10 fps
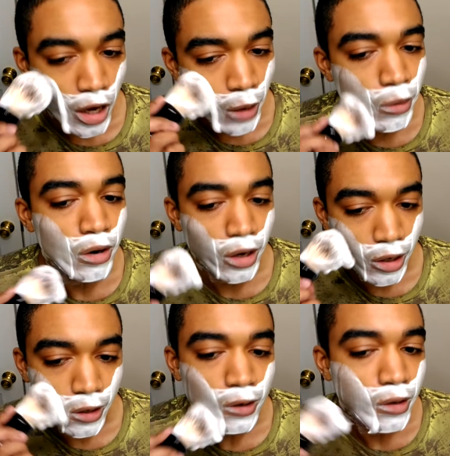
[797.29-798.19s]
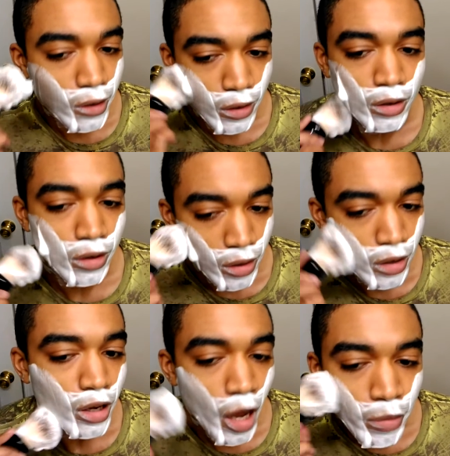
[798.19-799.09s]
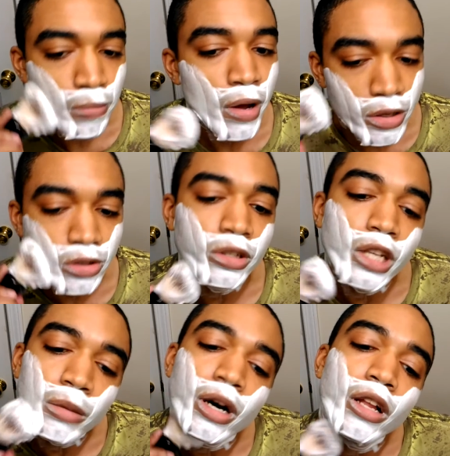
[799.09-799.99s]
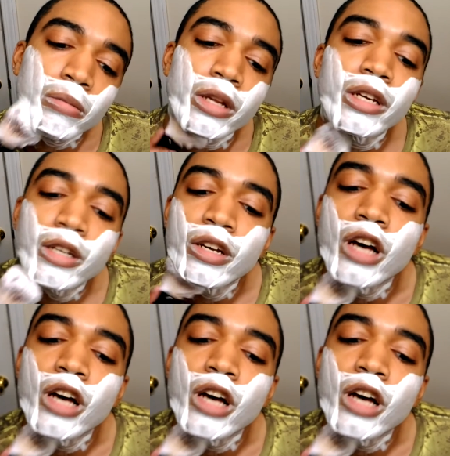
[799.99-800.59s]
I've been pestering him, I'll admit it.